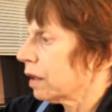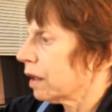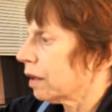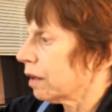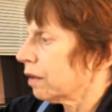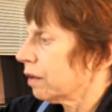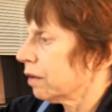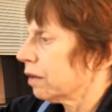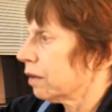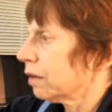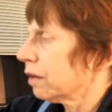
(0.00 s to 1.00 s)
now this
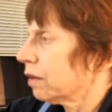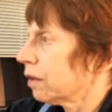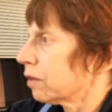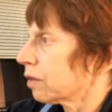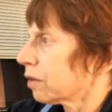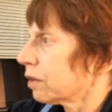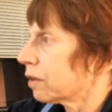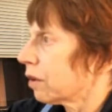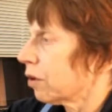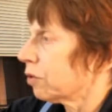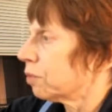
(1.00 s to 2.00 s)
is Digilent's
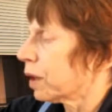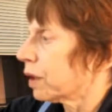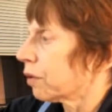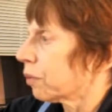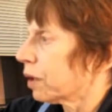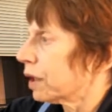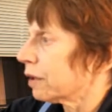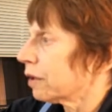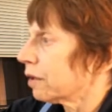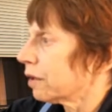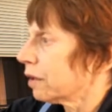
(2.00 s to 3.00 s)
code, by the
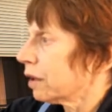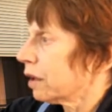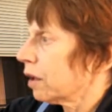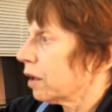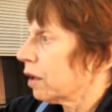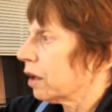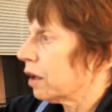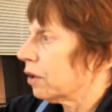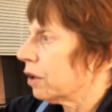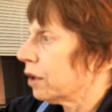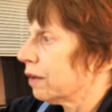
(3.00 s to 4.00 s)
way.
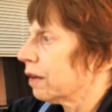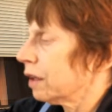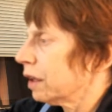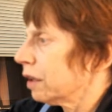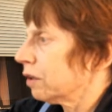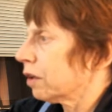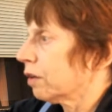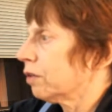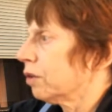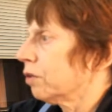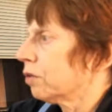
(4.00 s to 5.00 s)
You can see it
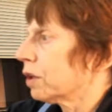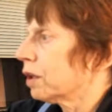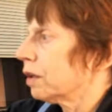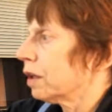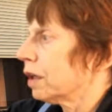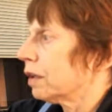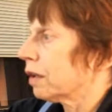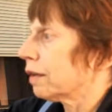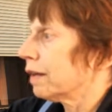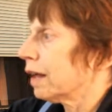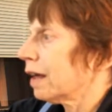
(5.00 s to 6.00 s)
does use it. It
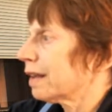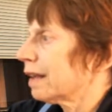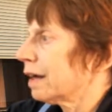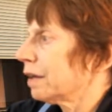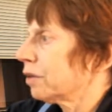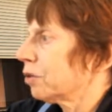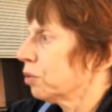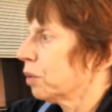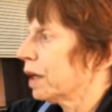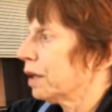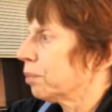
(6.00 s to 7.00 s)
does not set it
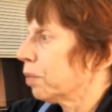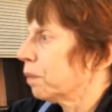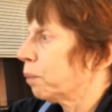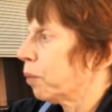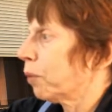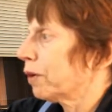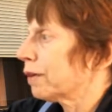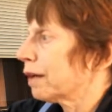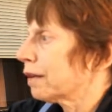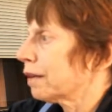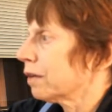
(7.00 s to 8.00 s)
to a port. It
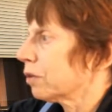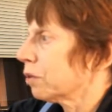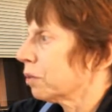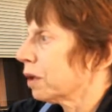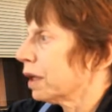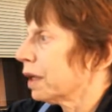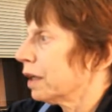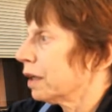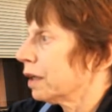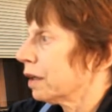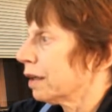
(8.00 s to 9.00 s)
sets it to
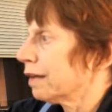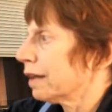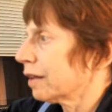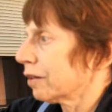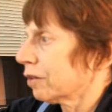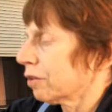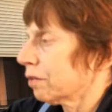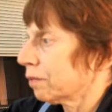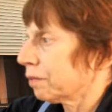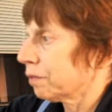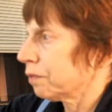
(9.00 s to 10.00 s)
a
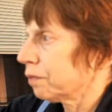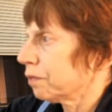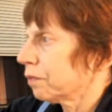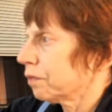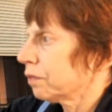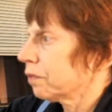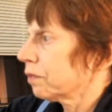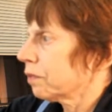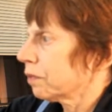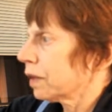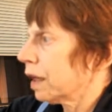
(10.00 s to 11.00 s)
signal.
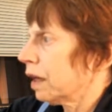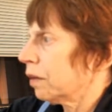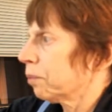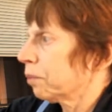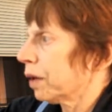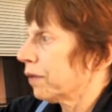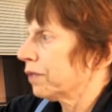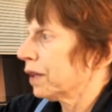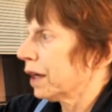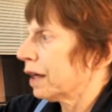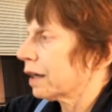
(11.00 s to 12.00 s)
MBUF
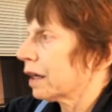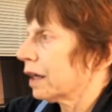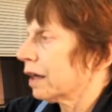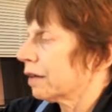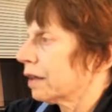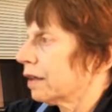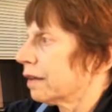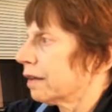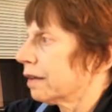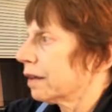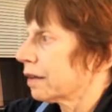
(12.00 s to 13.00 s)
data count is
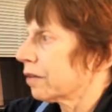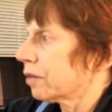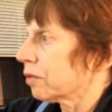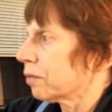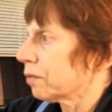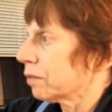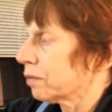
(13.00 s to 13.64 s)
a signal.